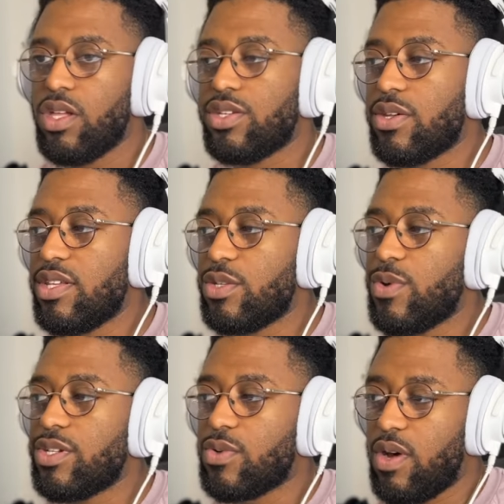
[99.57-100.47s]
So this
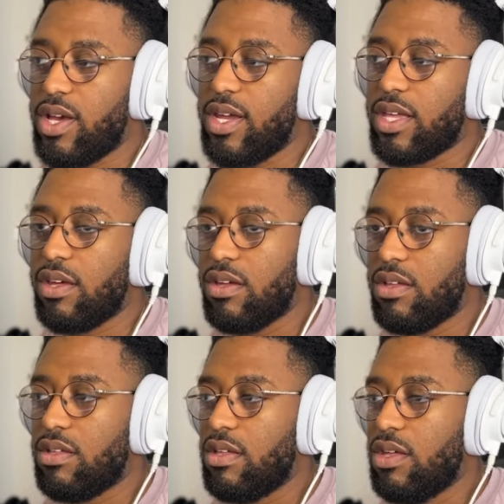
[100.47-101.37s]
one's quite like
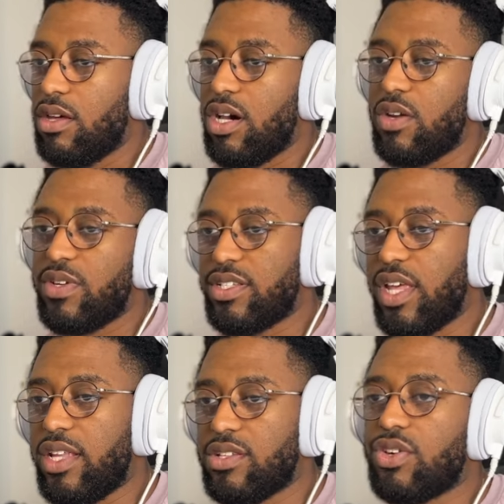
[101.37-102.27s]
I don't want to
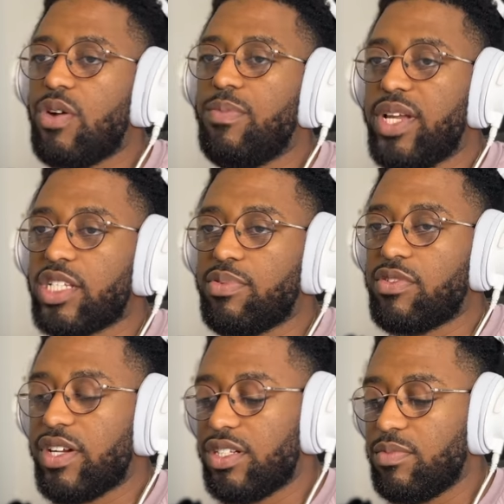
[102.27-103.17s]
say it's a complex
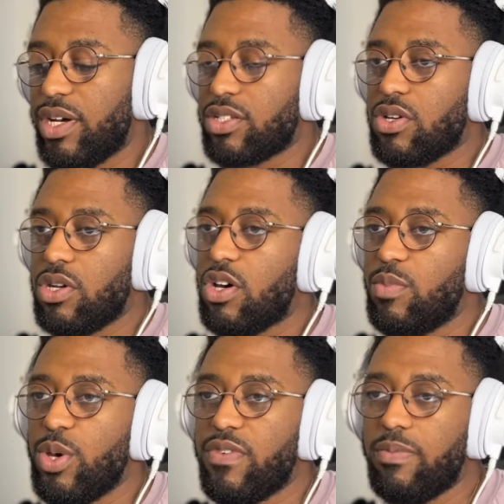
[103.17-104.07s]
progression, but it's got a lot of
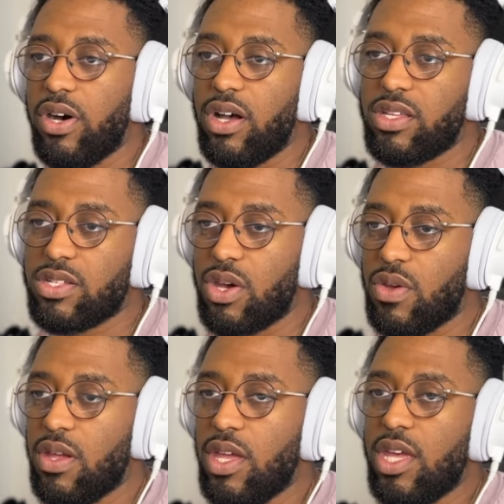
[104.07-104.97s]
moving parts. So
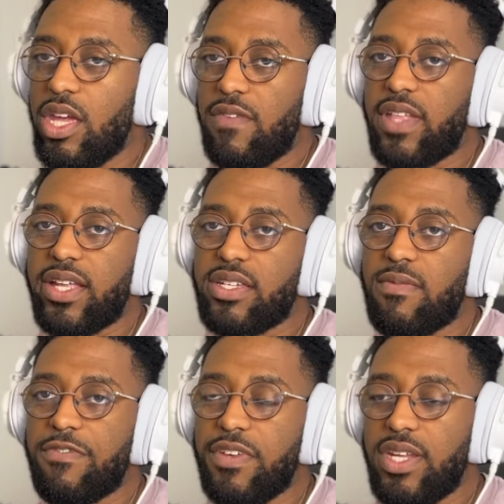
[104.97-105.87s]
if that's
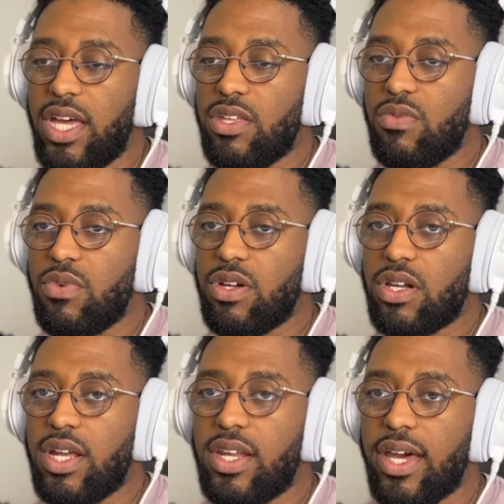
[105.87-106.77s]
something that you want to
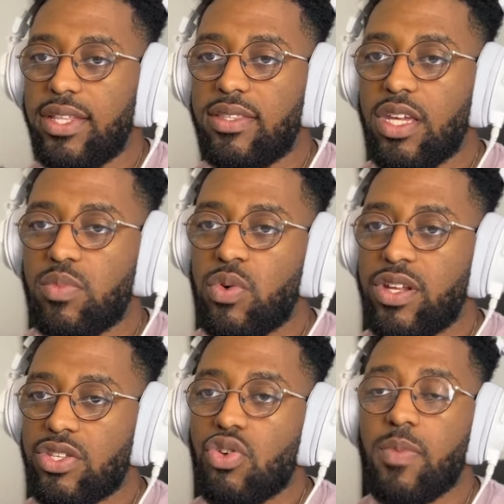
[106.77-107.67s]
kind of like dig more
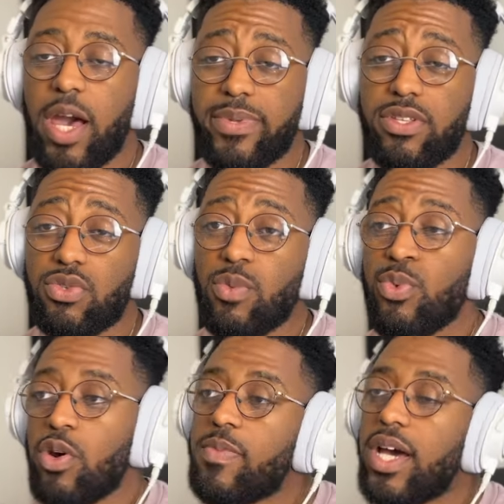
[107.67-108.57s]
into, I'm happy to talk
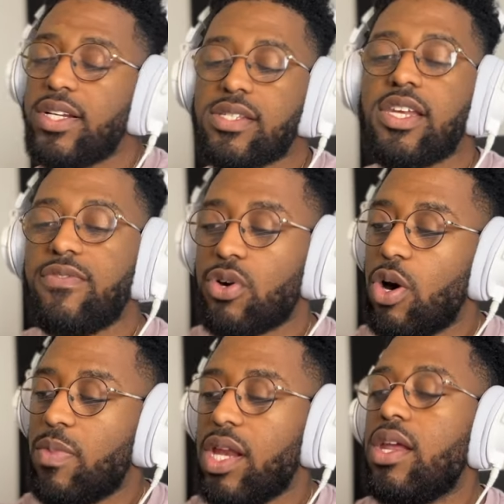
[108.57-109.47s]
more about it. Just leave a
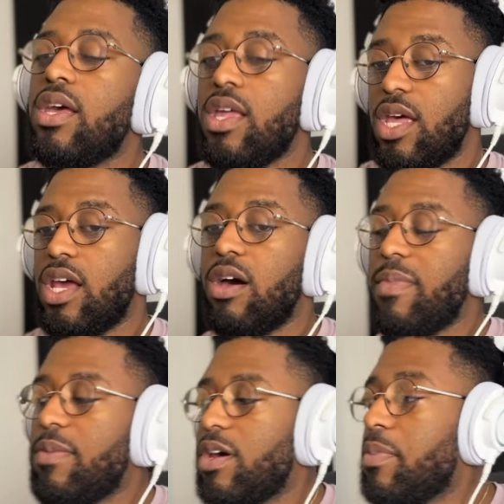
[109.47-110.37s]
comment and I'll
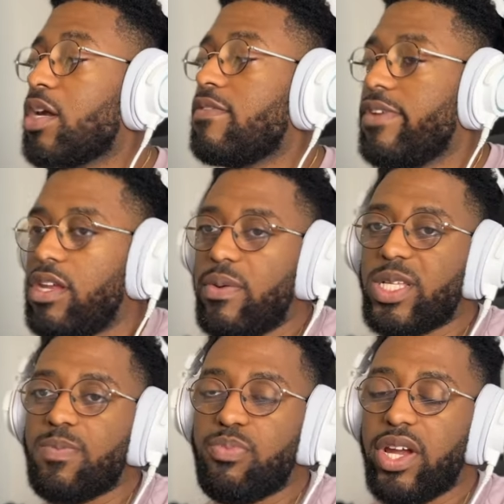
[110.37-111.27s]
make a video
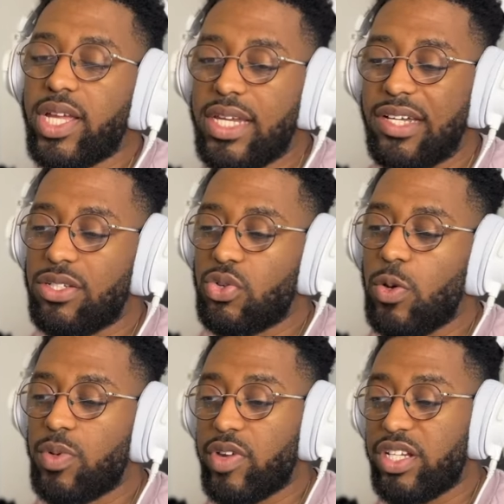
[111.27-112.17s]
breaking down this chord
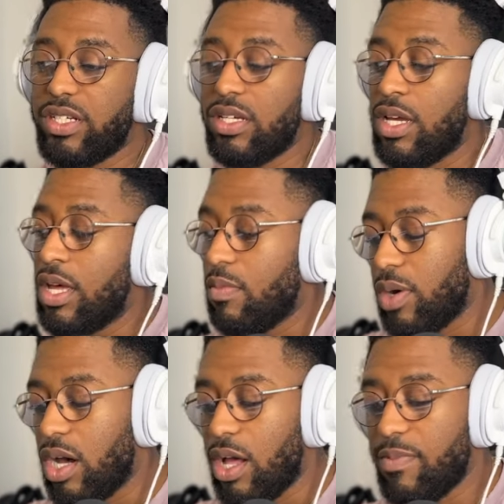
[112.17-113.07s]
progression.
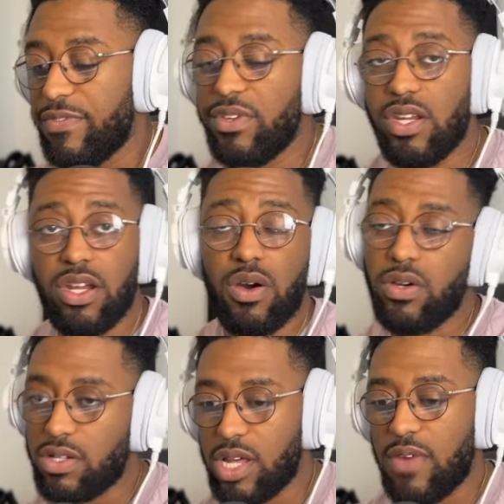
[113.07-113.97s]
But if you didn't know, I
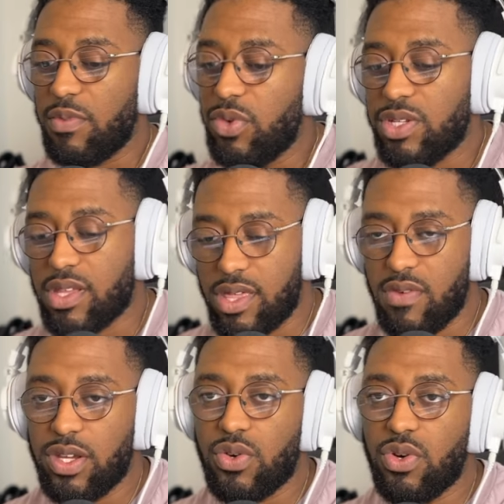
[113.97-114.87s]
also have a music
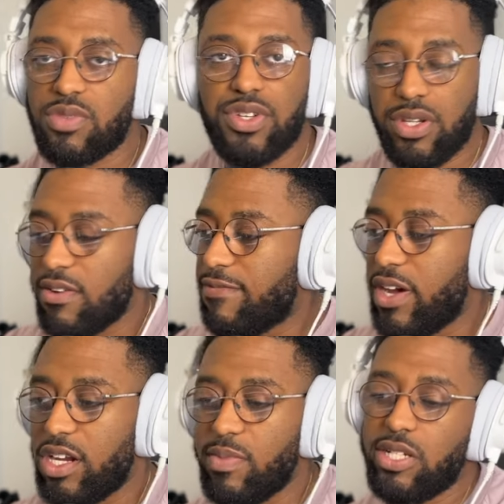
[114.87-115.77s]
theory course, which you can
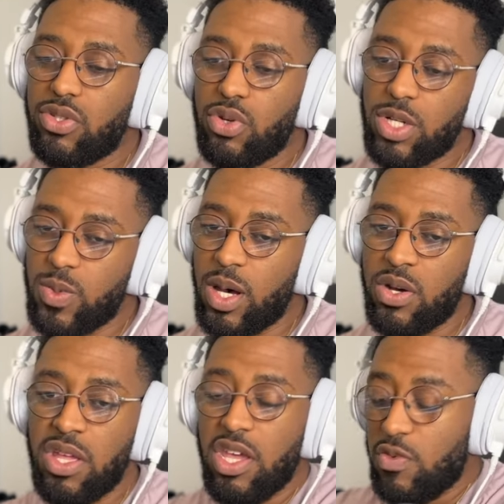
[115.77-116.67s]
find in my store as well,
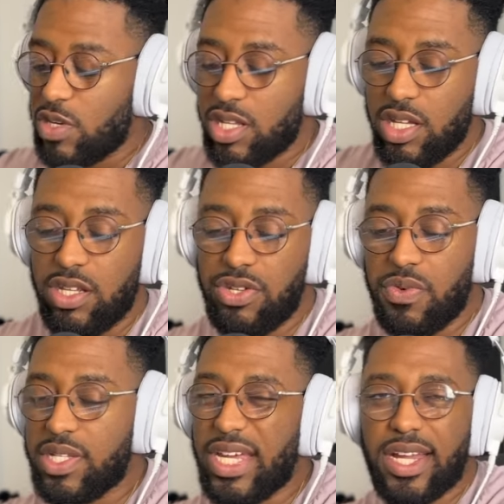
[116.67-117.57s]
which teaches you
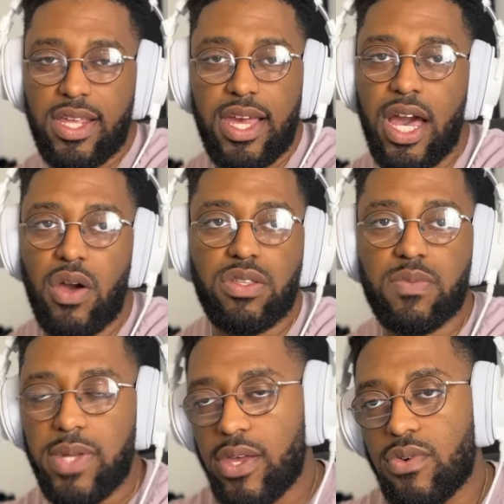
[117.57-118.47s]
exactly how to
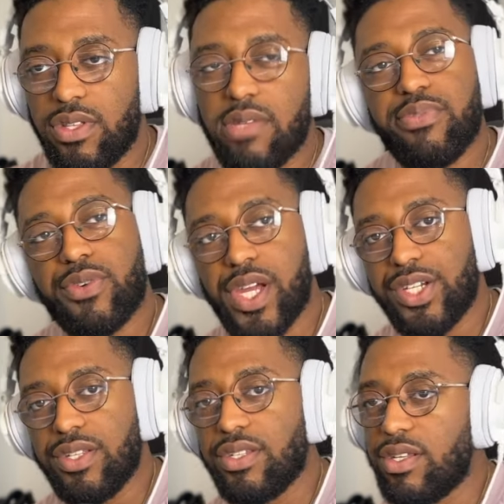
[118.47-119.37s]
play all of these
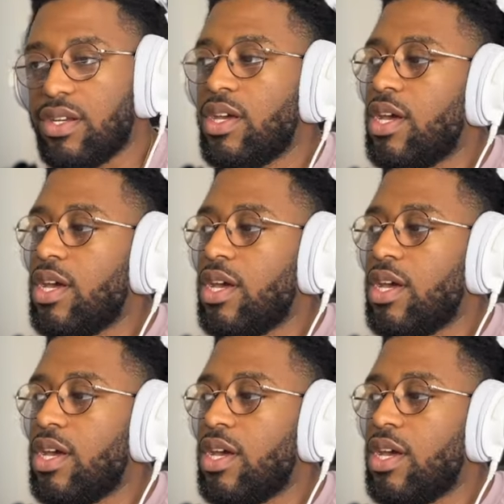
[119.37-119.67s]
progressions and